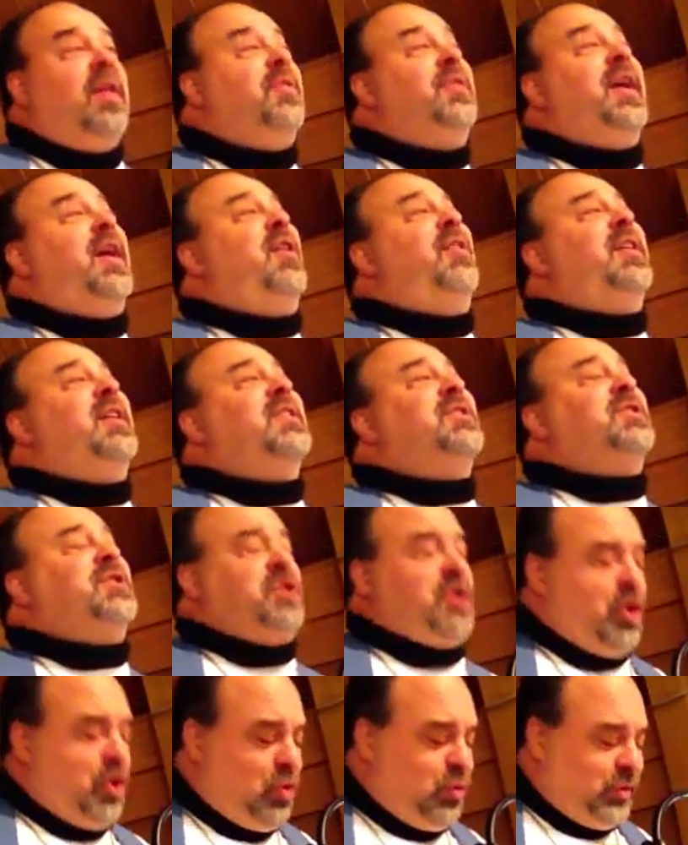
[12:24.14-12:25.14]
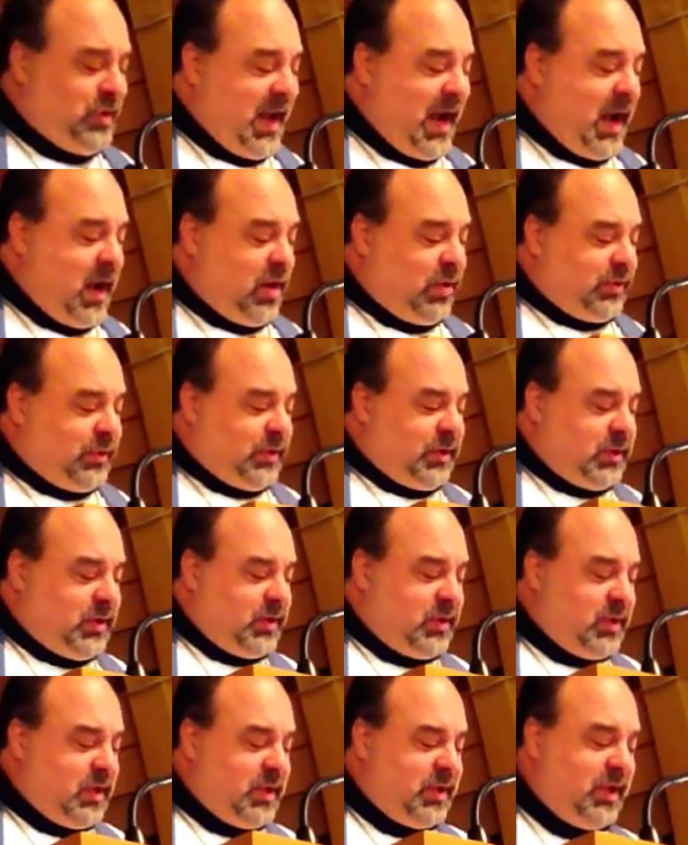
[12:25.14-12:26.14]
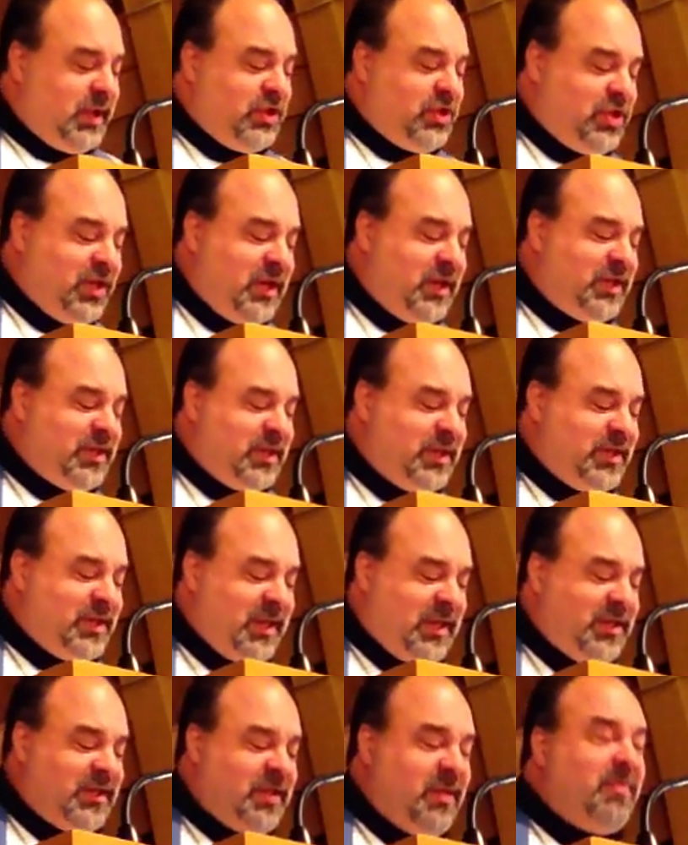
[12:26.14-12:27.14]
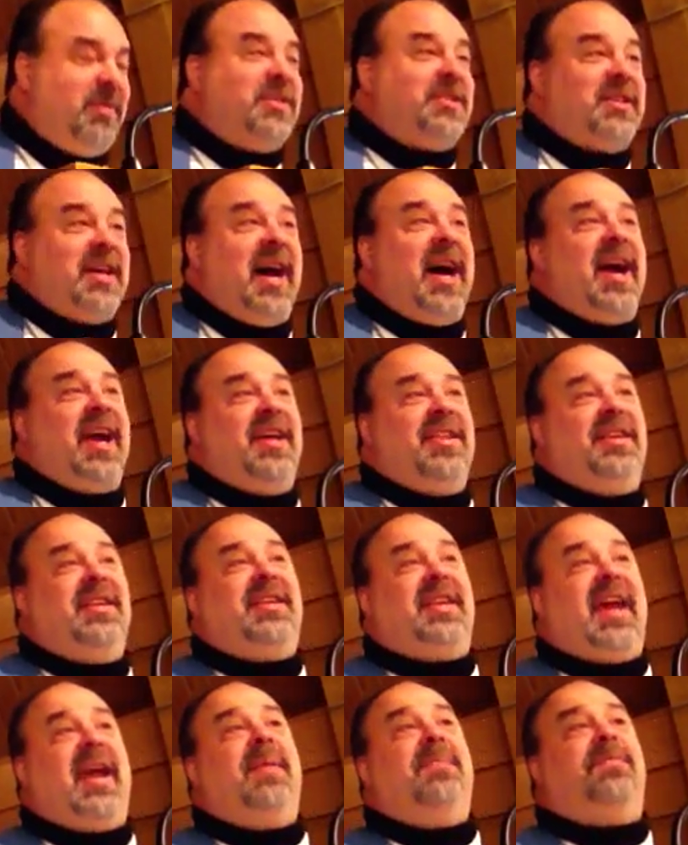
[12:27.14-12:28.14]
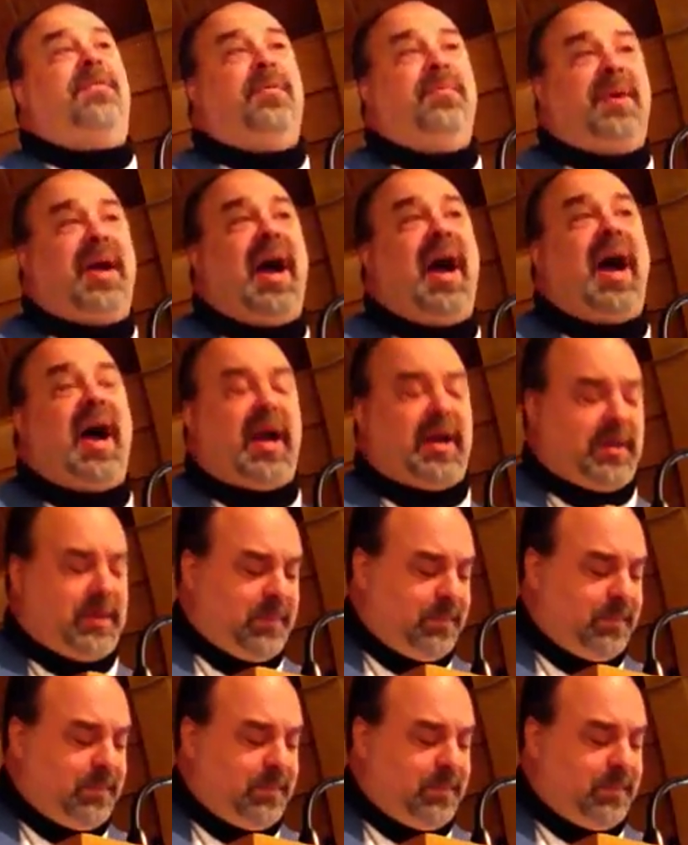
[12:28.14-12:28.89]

There is no doubt that Jesus is the Messiah that came from God.